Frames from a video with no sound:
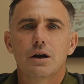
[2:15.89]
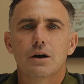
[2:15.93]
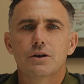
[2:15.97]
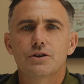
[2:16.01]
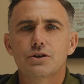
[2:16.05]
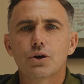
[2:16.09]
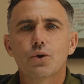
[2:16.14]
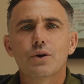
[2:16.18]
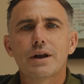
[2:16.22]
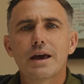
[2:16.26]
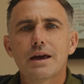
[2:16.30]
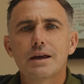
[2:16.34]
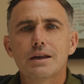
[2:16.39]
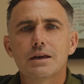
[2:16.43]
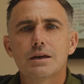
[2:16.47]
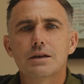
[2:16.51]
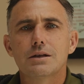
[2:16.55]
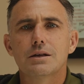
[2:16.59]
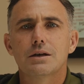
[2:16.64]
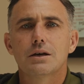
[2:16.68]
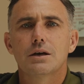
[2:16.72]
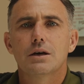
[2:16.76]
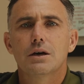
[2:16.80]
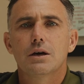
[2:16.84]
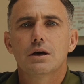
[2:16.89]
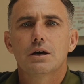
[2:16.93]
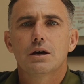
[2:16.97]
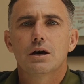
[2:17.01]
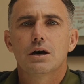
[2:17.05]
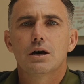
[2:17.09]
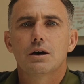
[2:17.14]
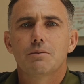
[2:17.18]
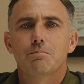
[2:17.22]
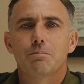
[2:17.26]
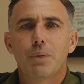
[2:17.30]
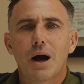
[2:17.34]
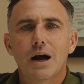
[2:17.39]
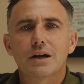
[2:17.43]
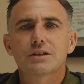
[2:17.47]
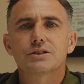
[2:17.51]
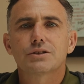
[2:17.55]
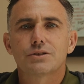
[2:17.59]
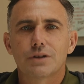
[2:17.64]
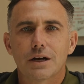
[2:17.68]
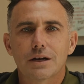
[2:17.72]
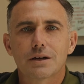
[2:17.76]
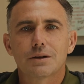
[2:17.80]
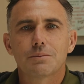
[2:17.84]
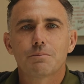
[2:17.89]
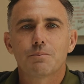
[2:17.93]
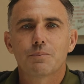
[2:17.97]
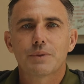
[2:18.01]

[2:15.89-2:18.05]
donated box truck